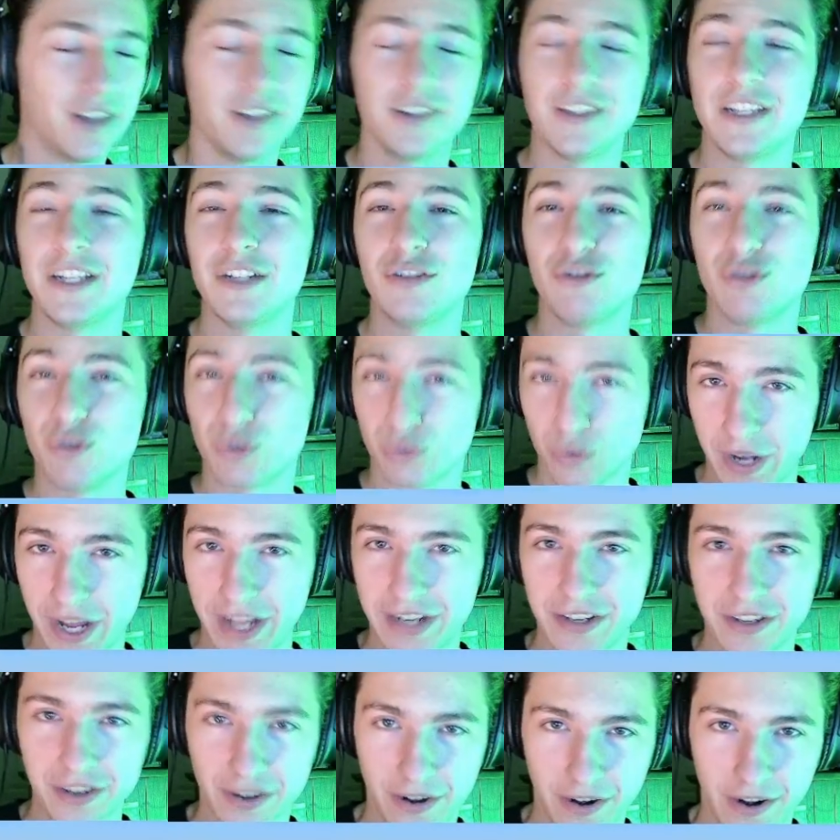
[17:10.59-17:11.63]
the
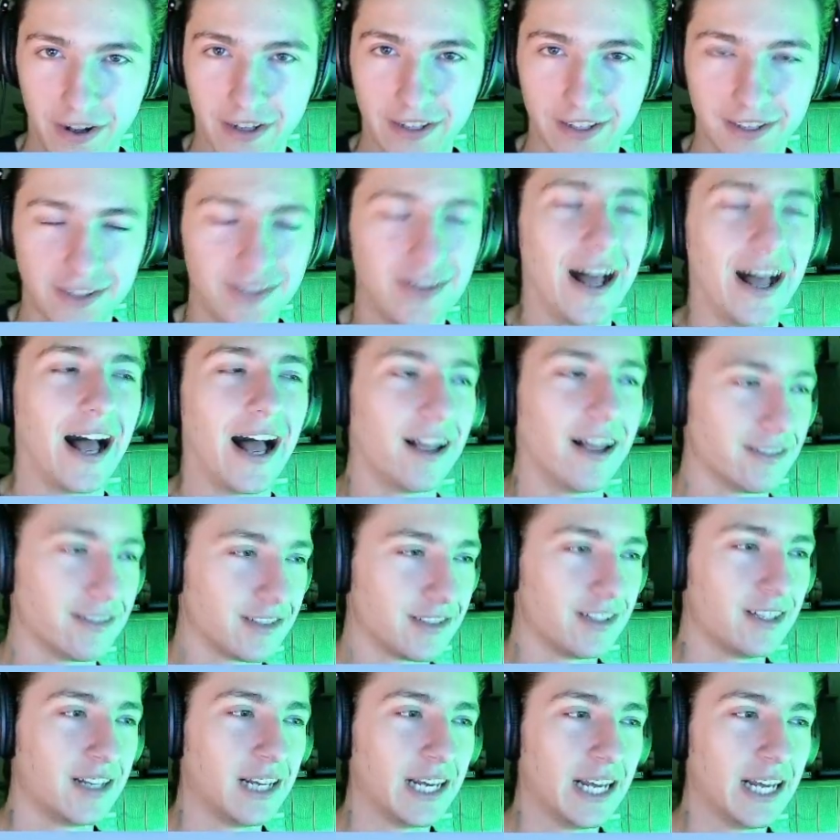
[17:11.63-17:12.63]
Dreadnought class.